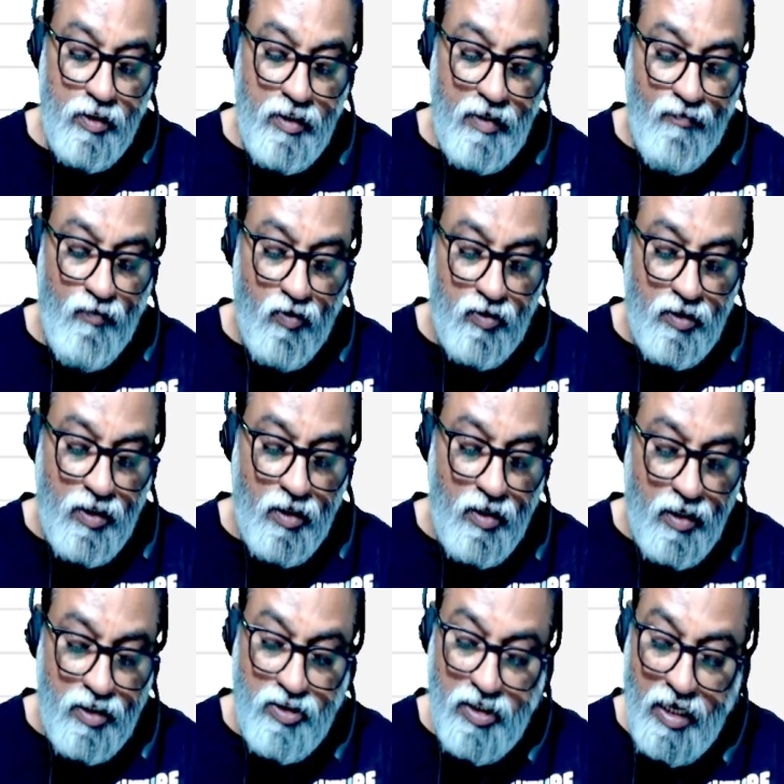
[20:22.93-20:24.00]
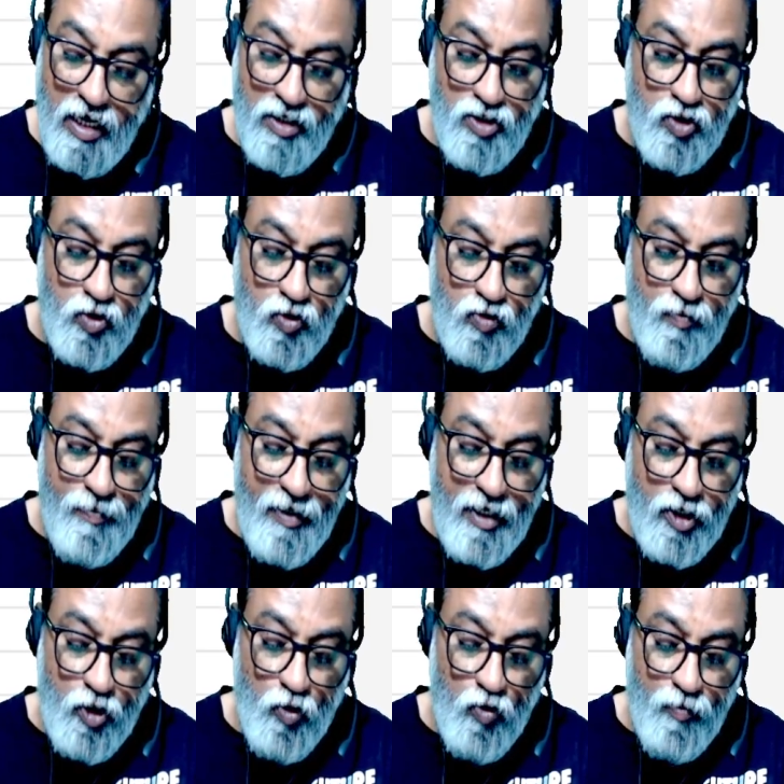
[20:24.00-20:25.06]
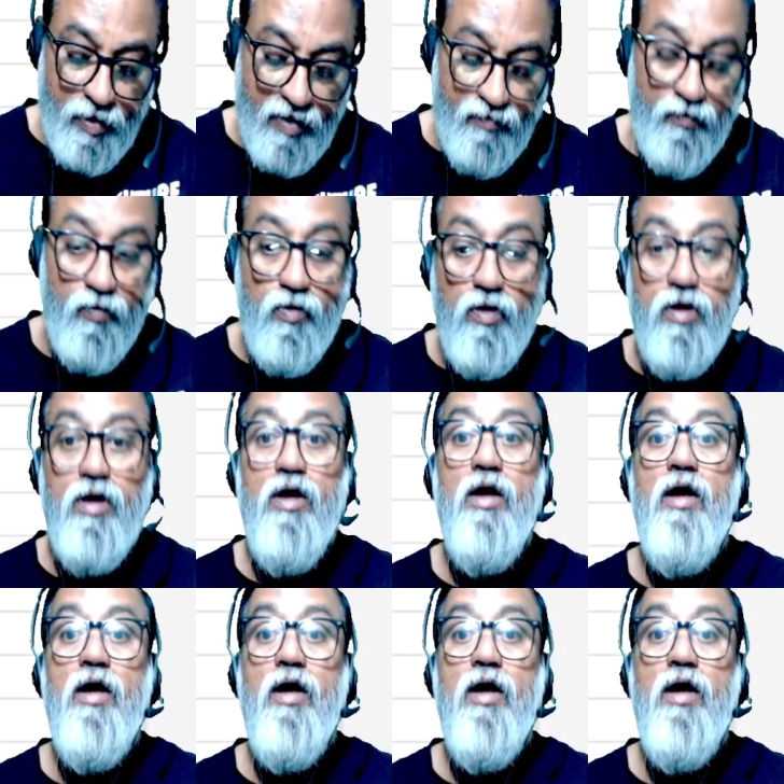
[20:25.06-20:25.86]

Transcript: Therefore third charge should be Q by 4,